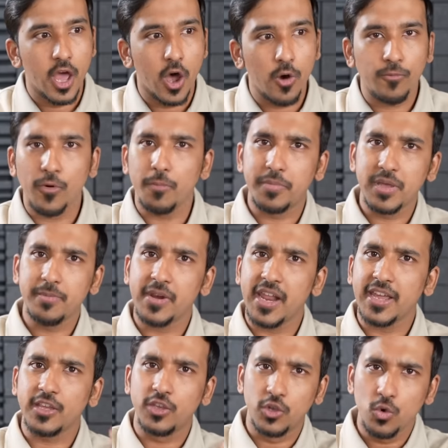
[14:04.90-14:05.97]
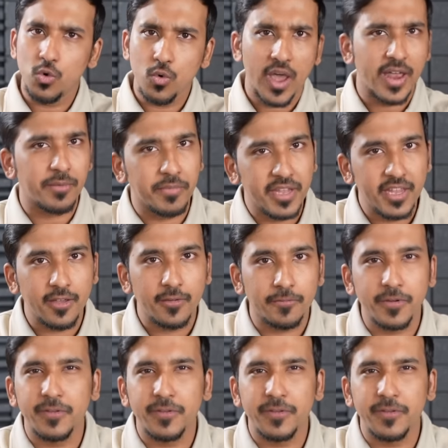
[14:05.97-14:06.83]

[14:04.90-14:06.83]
Now, for people like you and me,